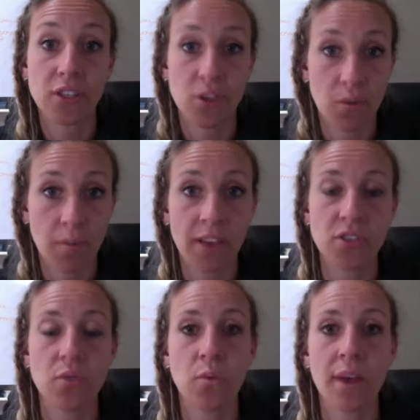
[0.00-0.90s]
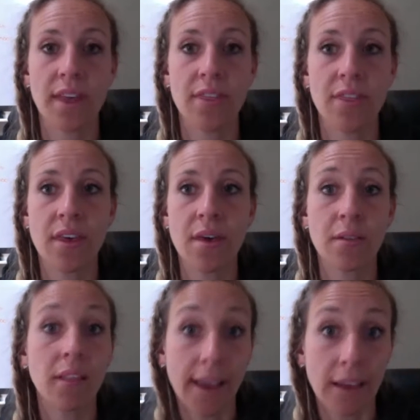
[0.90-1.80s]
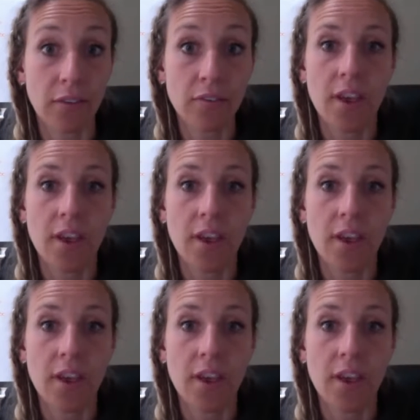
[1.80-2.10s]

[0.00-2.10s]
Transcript: too much with life.